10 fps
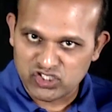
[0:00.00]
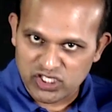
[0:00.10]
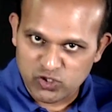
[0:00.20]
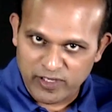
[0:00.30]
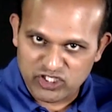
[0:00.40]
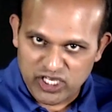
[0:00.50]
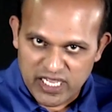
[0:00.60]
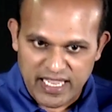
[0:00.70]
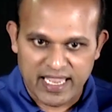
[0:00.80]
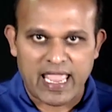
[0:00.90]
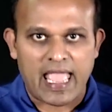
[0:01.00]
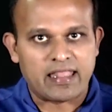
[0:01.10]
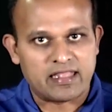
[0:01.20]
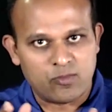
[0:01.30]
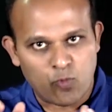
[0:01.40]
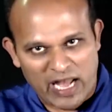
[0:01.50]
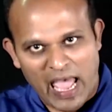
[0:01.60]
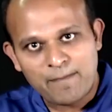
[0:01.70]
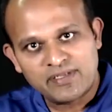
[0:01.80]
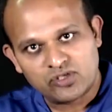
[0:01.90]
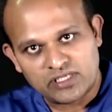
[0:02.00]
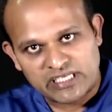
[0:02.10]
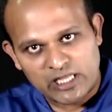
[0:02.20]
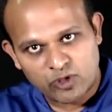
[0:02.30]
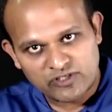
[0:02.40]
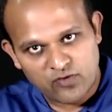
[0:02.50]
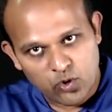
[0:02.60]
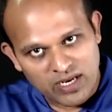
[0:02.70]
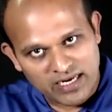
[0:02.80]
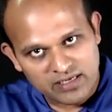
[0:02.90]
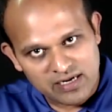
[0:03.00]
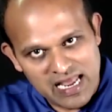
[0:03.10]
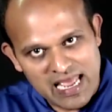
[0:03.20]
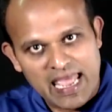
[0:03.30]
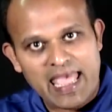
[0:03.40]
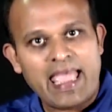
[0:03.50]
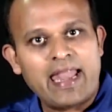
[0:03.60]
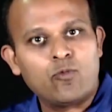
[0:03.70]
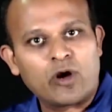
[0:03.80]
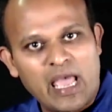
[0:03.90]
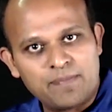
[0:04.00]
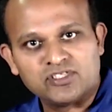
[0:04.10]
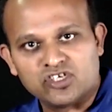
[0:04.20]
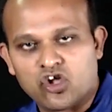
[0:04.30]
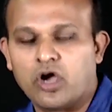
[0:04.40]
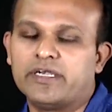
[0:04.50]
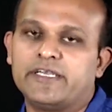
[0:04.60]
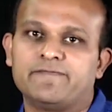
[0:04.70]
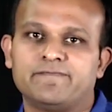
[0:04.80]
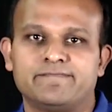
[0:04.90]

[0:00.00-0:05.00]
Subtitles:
on the switch, what happens on the StealthWatch flow collector, and what happens on Cognitive.